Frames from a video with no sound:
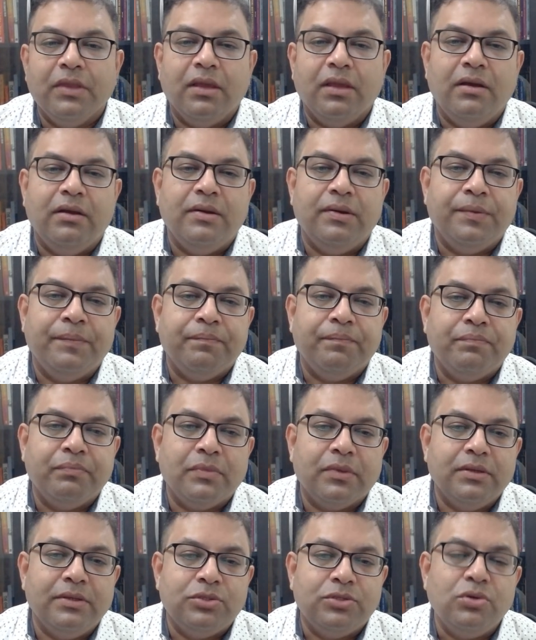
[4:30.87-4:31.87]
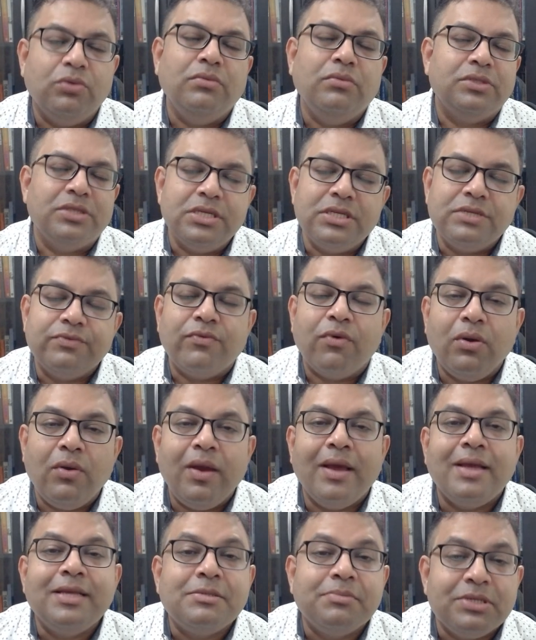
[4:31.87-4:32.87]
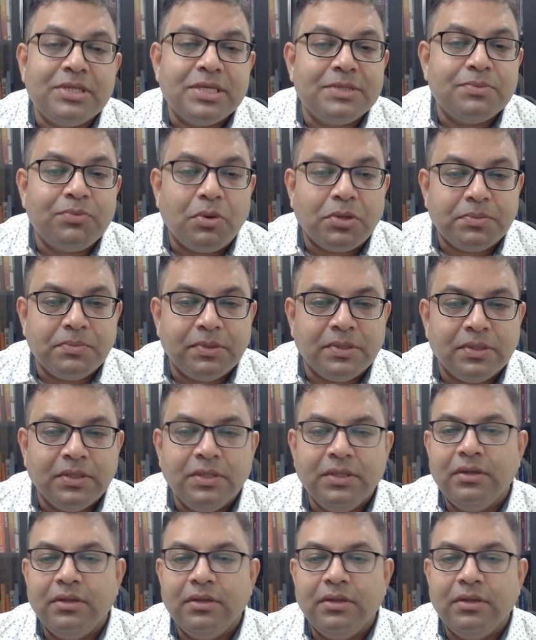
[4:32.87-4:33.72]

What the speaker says: So just follow as much as possible,